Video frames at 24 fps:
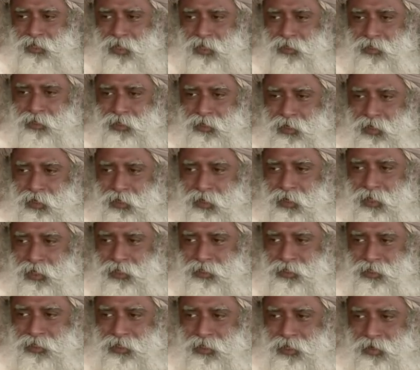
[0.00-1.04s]
I think I
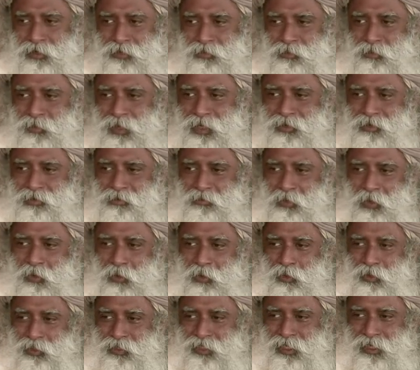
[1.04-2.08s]
lasted out my
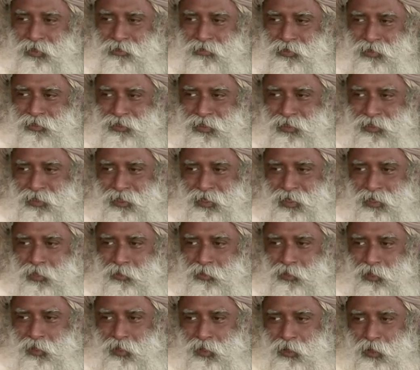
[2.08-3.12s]
old savings and then it
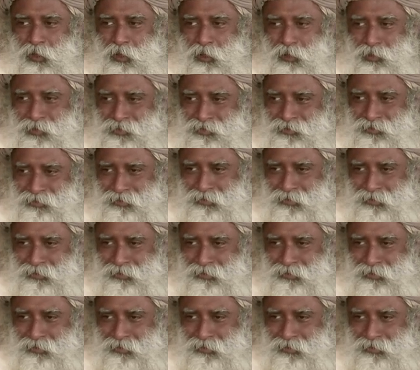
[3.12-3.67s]
was all gone.